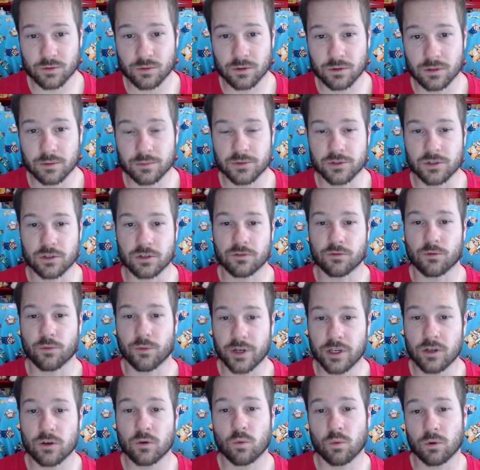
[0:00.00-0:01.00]
will observe
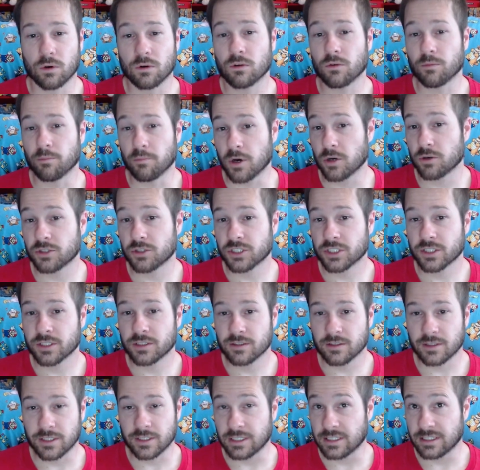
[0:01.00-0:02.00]
real world
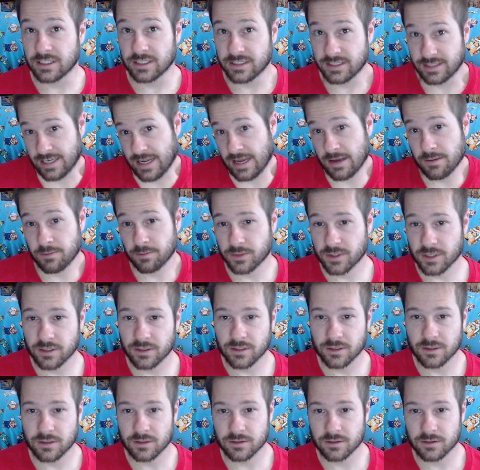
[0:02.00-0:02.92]
motion in an attempt